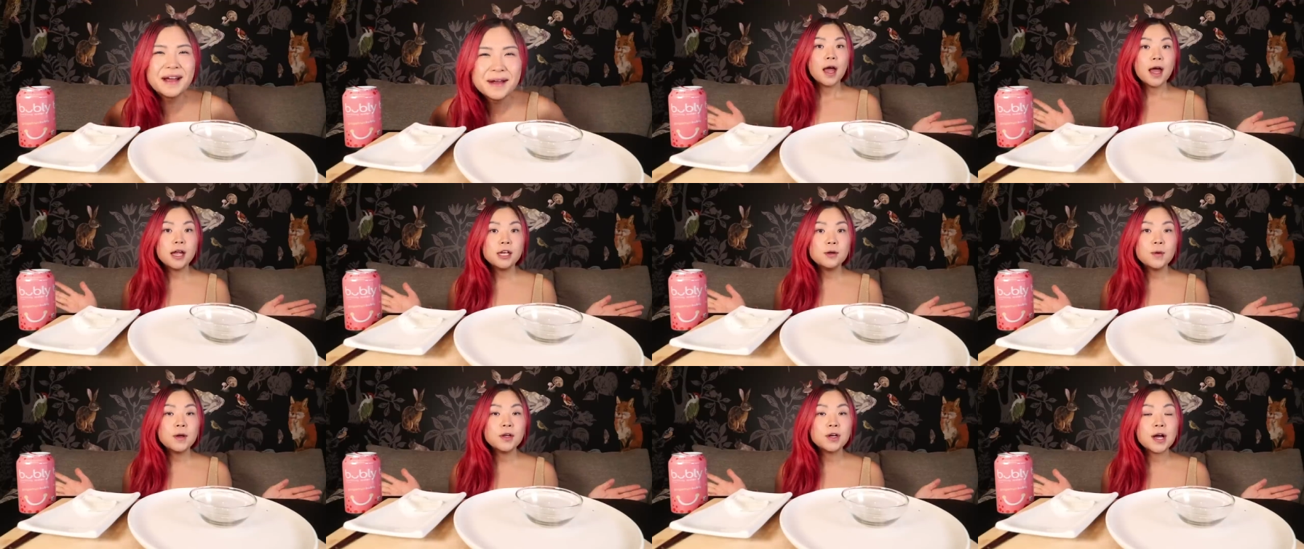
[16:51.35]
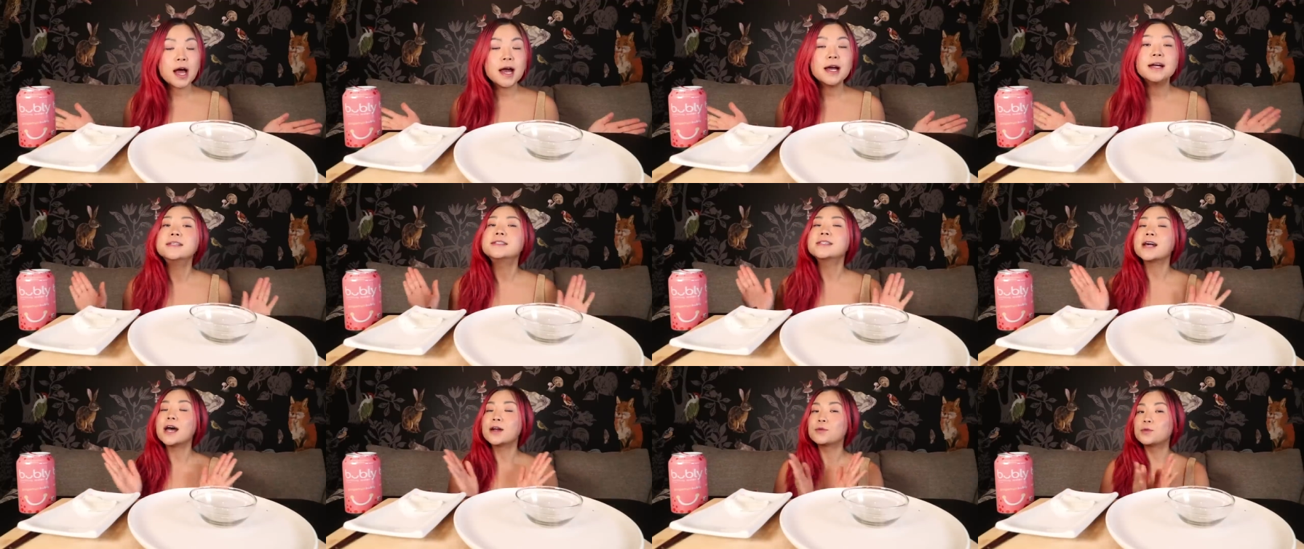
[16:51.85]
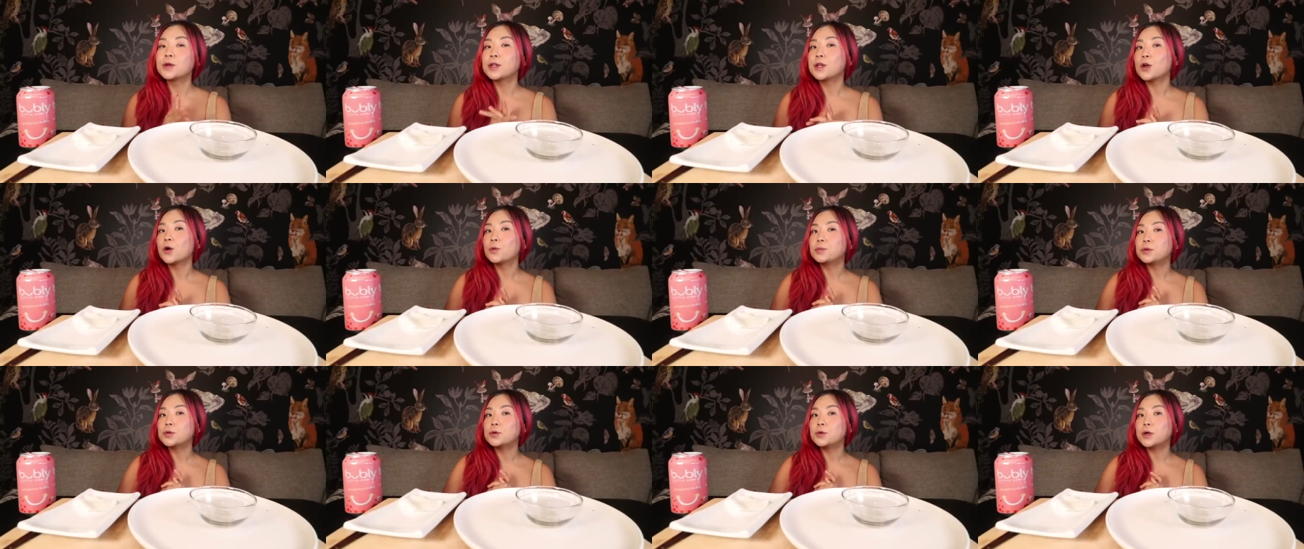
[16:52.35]
Anyway, you guys, I really
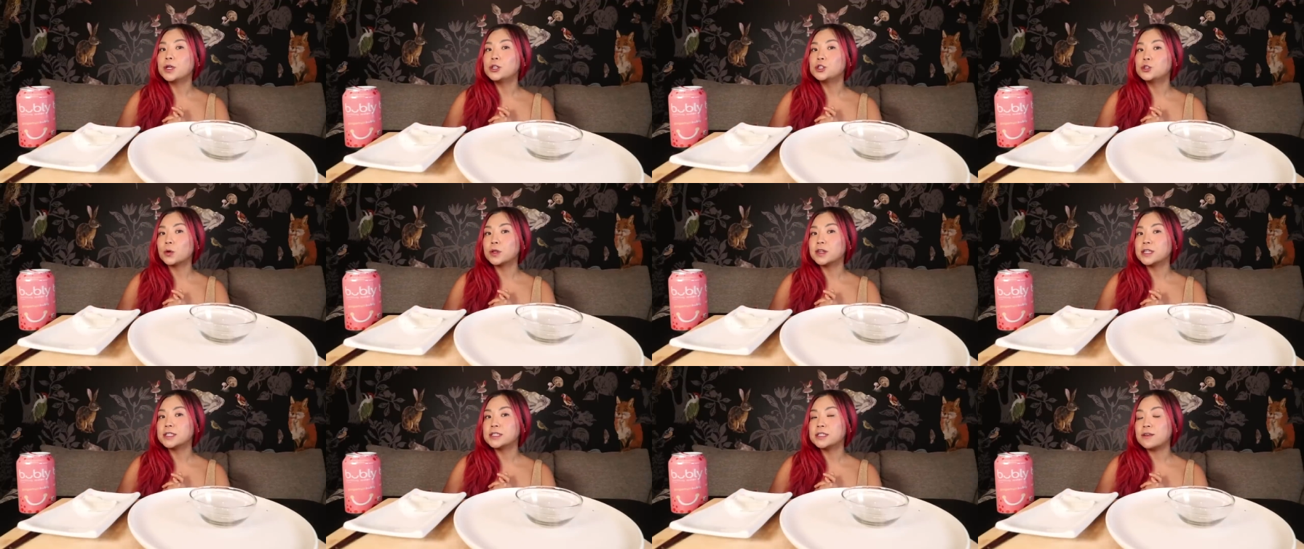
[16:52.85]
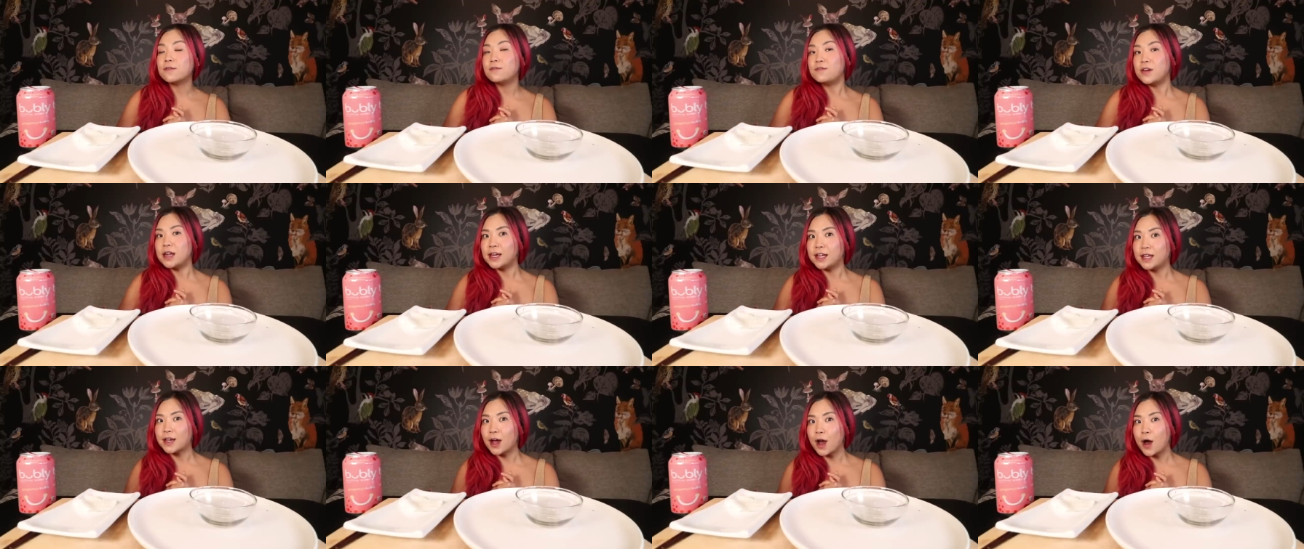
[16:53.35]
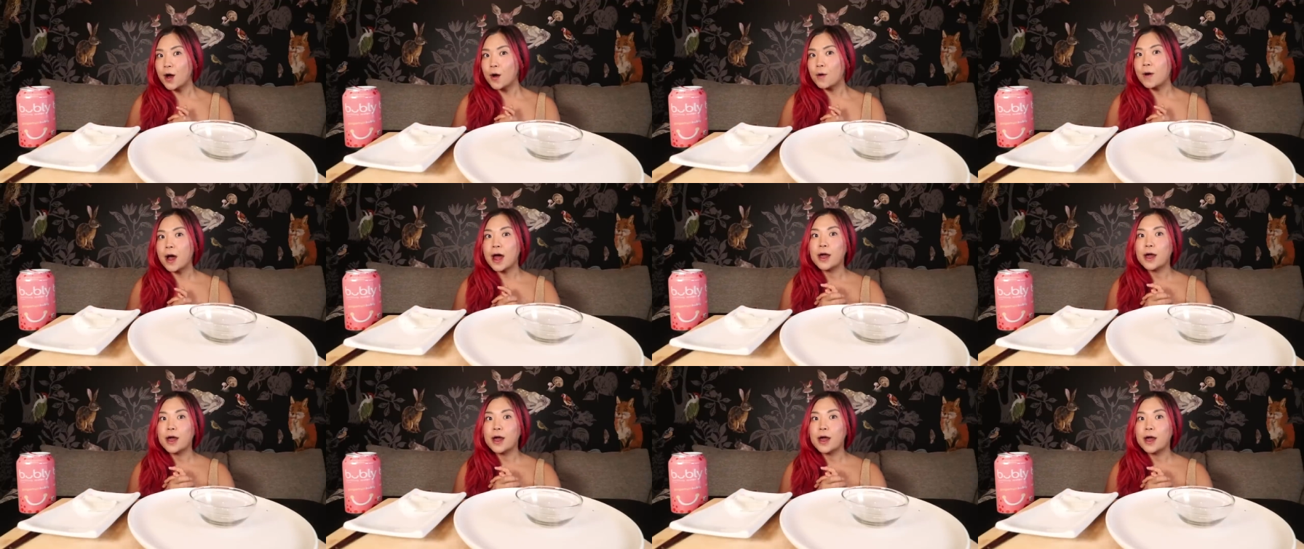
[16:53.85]
hope you enjoyed this video.